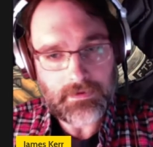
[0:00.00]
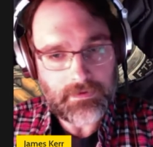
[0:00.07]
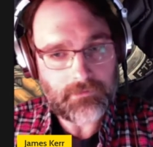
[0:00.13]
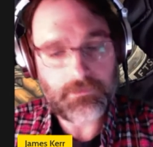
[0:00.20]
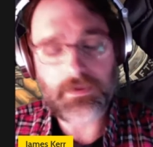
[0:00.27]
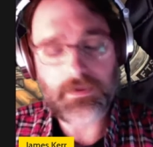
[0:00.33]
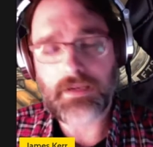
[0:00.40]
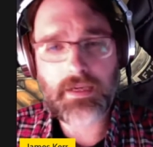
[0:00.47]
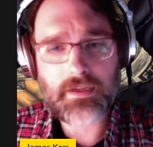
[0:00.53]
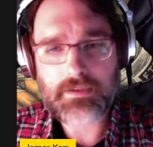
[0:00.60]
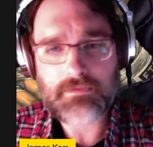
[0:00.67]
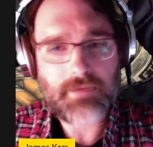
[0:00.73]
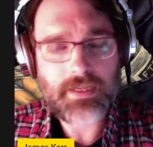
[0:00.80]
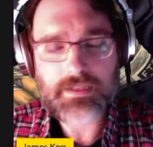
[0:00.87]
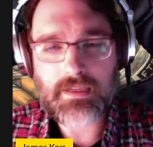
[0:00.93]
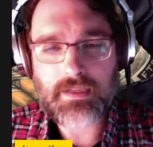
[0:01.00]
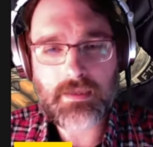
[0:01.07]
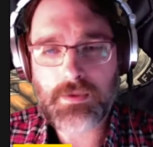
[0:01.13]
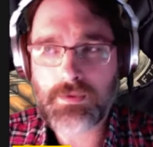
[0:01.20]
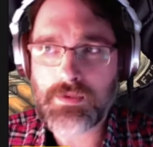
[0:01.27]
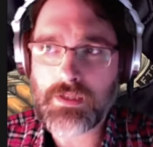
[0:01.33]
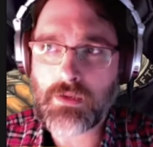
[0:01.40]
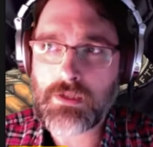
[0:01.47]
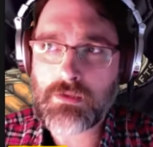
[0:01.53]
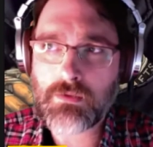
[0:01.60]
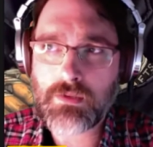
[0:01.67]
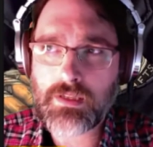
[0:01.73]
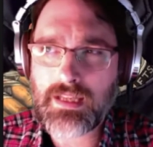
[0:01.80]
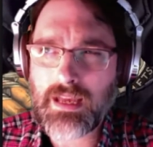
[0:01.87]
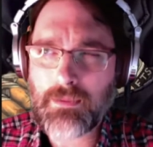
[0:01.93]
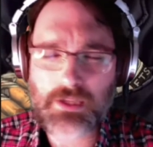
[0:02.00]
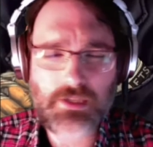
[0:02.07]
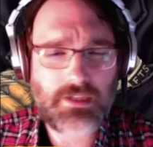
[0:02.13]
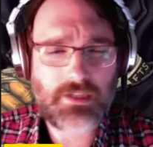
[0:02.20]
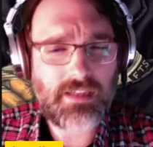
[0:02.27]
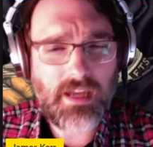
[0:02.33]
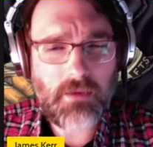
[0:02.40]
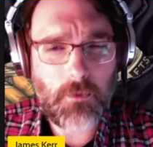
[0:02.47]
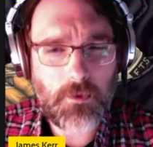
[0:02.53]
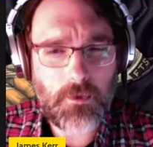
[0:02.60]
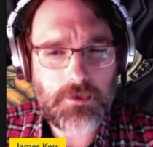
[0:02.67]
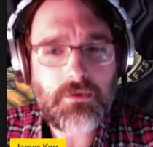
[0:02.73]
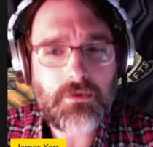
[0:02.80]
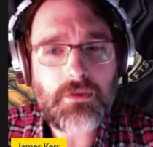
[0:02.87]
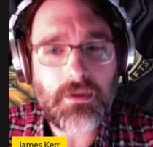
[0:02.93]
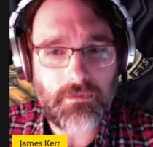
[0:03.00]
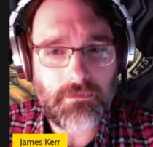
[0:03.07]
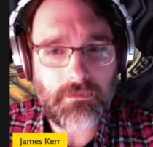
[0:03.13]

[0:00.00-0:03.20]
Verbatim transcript: But my my sentiment was always, "Well, yeah, but there's a lot more to them,